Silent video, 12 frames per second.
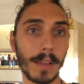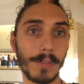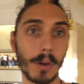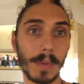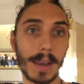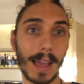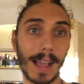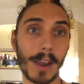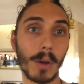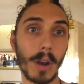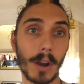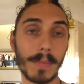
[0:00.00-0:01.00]
If you're being like, I
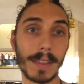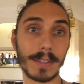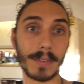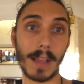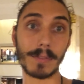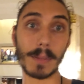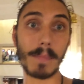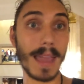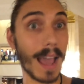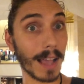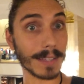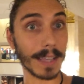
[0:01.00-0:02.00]
know a lot of mothers have come to
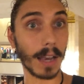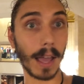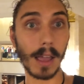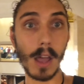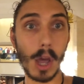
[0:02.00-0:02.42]
me asking, like,